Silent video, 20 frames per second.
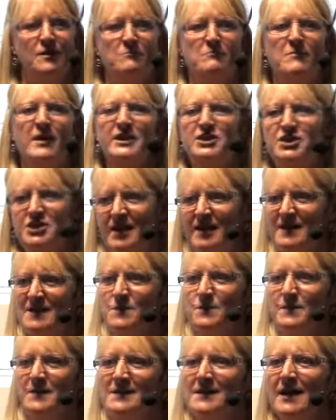my
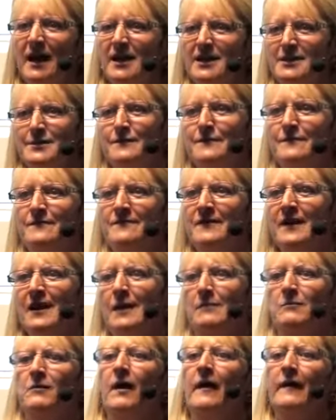chest was starting to fill
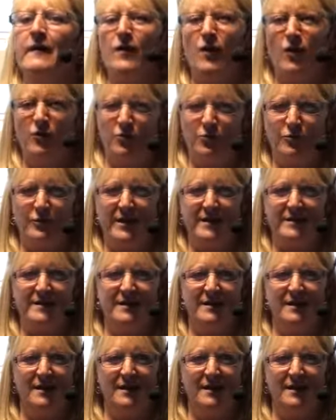up like concrete.